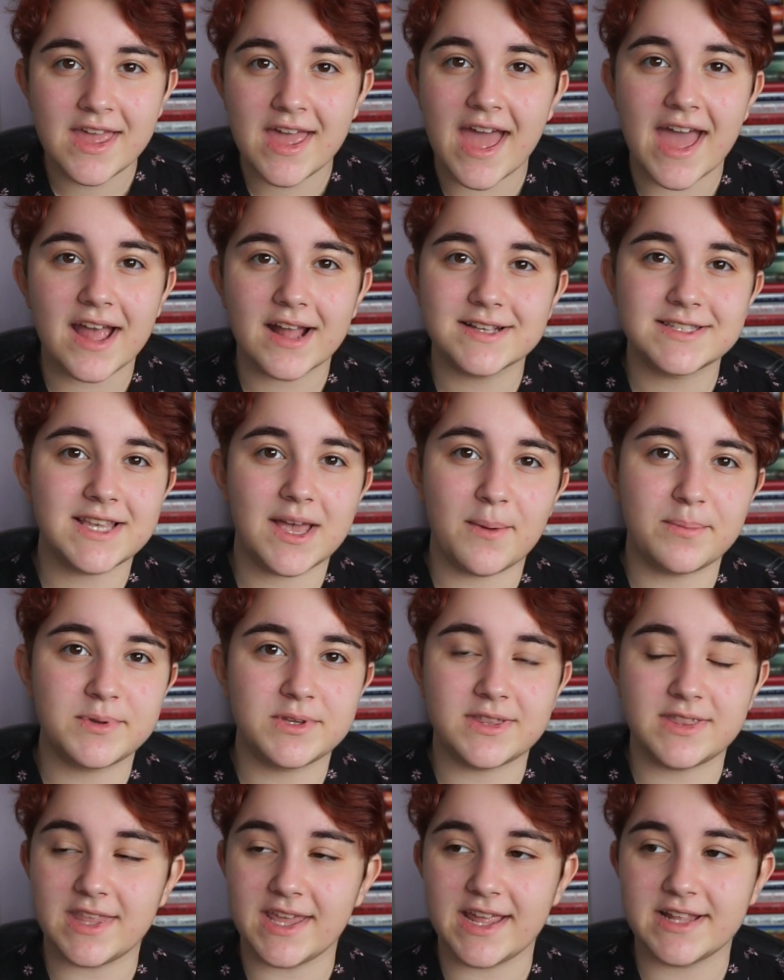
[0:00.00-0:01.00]

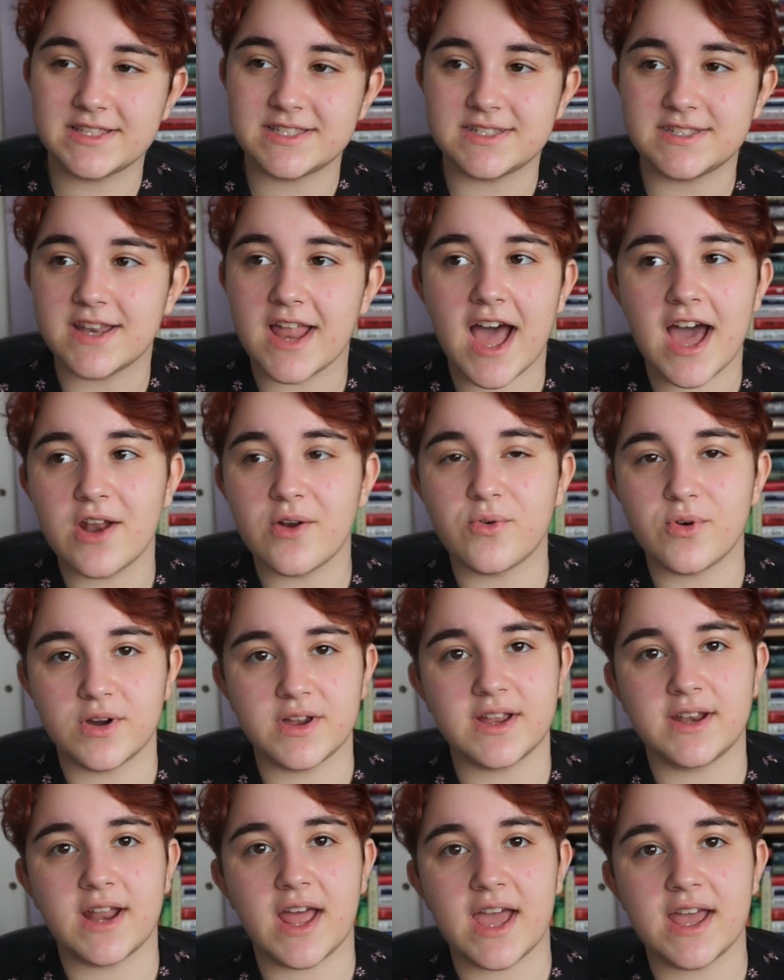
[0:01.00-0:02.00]
except it's not
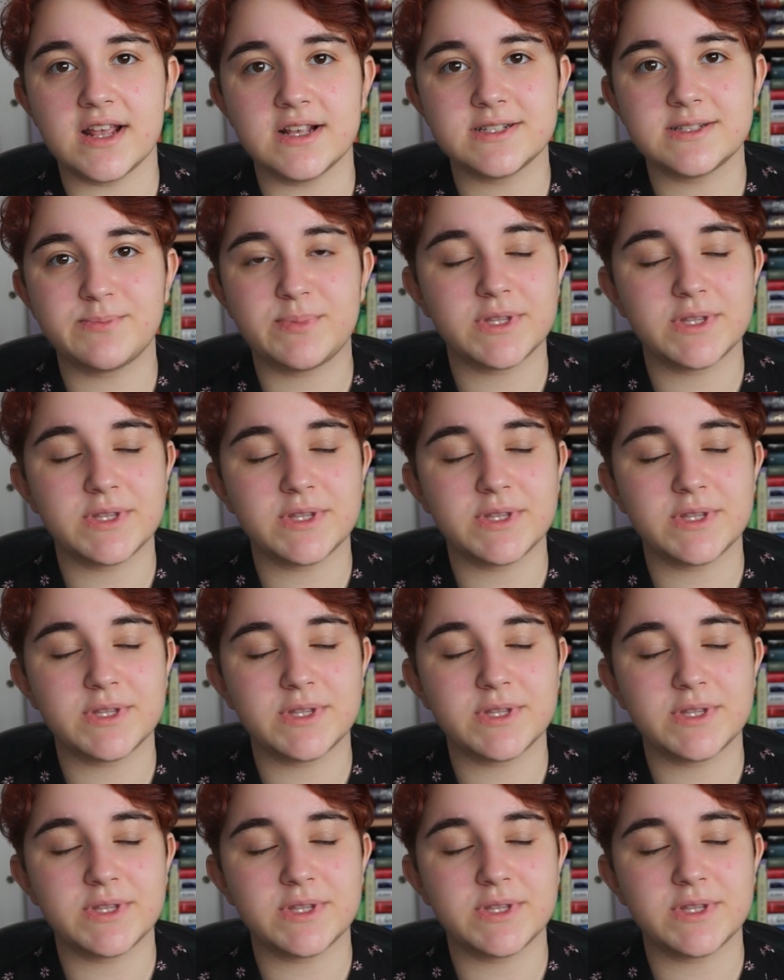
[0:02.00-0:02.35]
organized.